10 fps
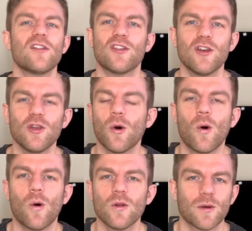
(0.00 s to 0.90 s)
that
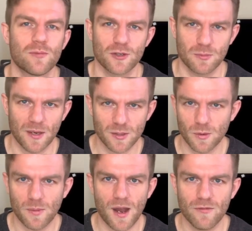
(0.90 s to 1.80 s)
your prospect will
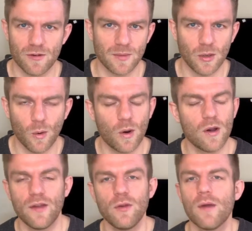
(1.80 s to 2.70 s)
buy from you? Or
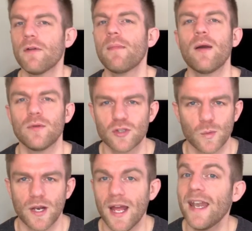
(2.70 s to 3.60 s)
have you ever met with someone at a